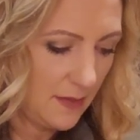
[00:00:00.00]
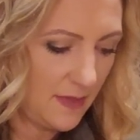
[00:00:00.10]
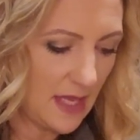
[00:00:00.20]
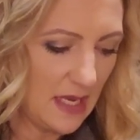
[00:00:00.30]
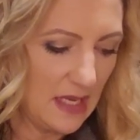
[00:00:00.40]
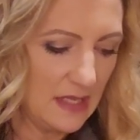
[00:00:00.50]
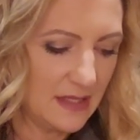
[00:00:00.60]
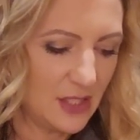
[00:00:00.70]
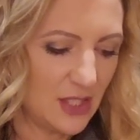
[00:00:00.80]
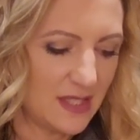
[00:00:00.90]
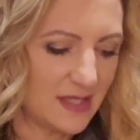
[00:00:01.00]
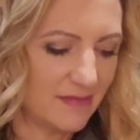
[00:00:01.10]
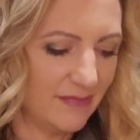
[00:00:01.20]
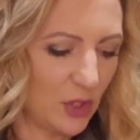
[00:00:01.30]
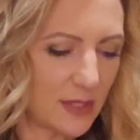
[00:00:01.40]
then it just
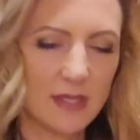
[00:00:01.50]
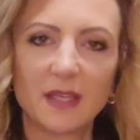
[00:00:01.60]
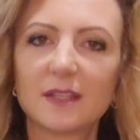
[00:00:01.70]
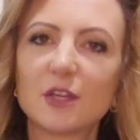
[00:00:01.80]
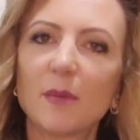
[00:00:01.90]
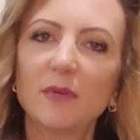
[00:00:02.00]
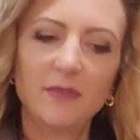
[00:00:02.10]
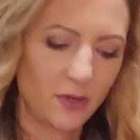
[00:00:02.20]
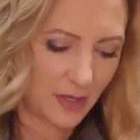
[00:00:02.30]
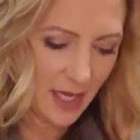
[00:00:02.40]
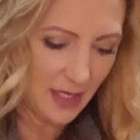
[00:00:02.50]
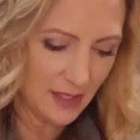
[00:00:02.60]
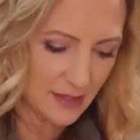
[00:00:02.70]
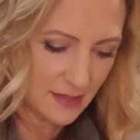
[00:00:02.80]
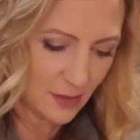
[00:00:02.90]
looks like the top of your cake
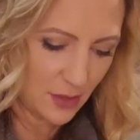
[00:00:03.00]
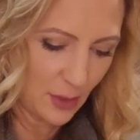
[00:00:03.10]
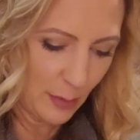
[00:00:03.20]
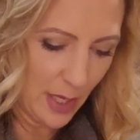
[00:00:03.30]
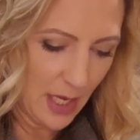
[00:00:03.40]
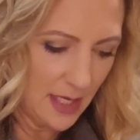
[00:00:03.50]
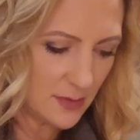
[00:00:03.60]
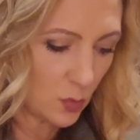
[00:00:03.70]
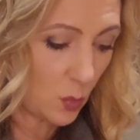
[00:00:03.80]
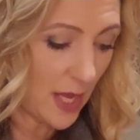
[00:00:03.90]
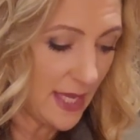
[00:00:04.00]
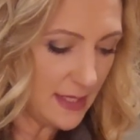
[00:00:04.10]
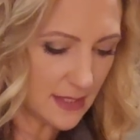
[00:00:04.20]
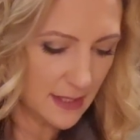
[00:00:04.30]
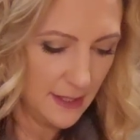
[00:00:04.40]
is, or your pie is
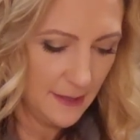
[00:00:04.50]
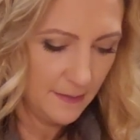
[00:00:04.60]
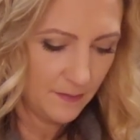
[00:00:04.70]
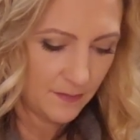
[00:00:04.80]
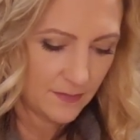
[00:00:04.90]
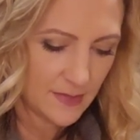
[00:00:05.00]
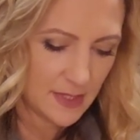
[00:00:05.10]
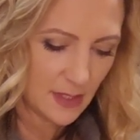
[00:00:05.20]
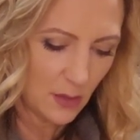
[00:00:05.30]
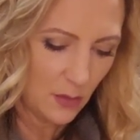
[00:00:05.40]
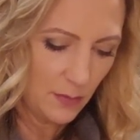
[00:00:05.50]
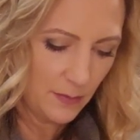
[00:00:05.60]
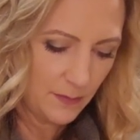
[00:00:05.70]
wet. So